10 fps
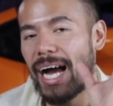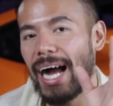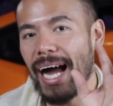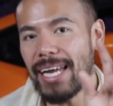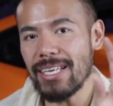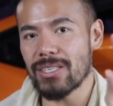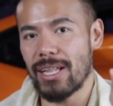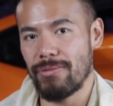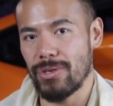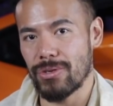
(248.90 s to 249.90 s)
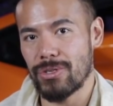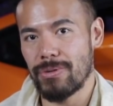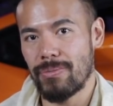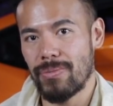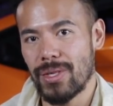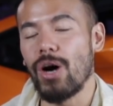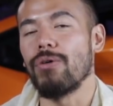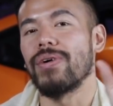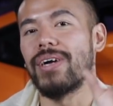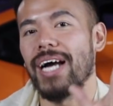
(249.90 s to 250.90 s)
highest levels
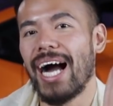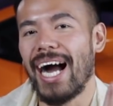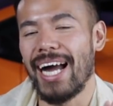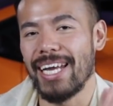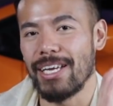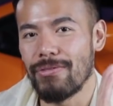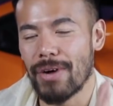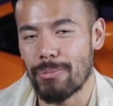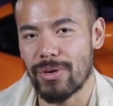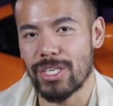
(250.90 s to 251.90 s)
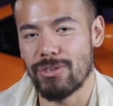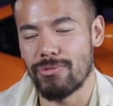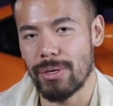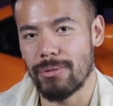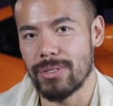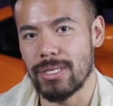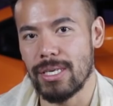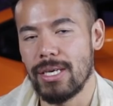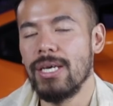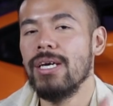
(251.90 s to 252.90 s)
of high vibrational
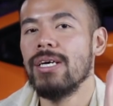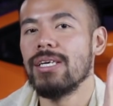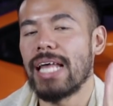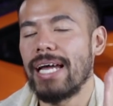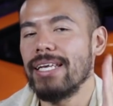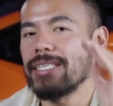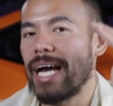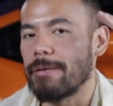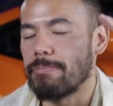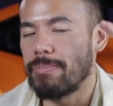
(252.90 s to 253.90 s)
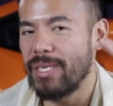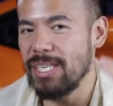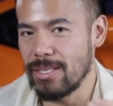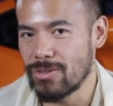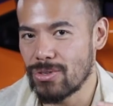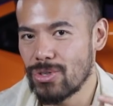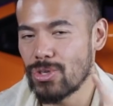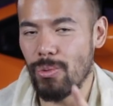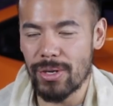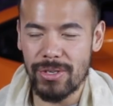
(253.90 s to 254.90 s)
frequency, that is at peace.
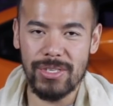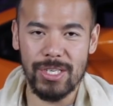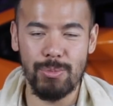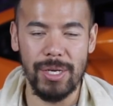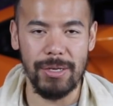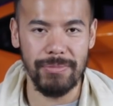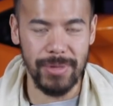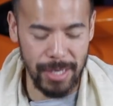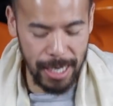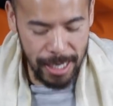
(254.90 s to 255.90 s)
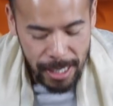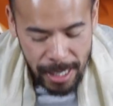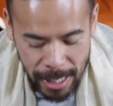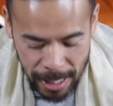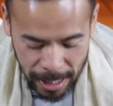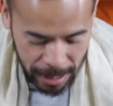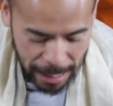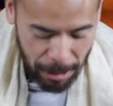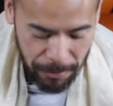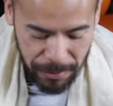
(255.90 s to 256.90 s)
So what does this mean? Okay.
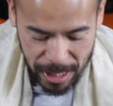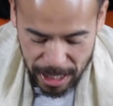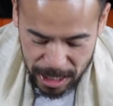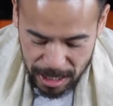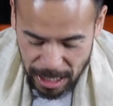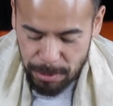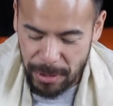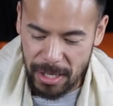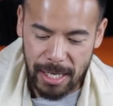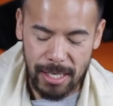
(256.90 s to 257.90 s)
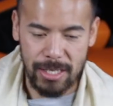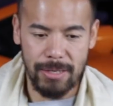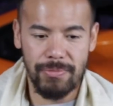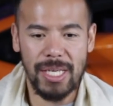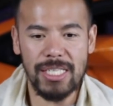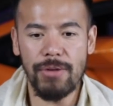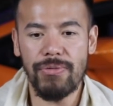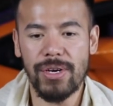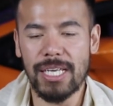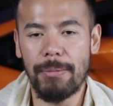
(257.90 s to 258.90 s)
Now let's let's put it like this. Let's say,
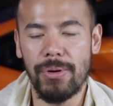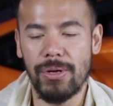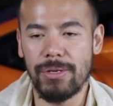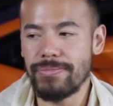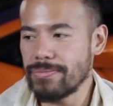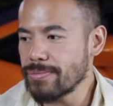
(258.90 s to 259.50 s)
for example,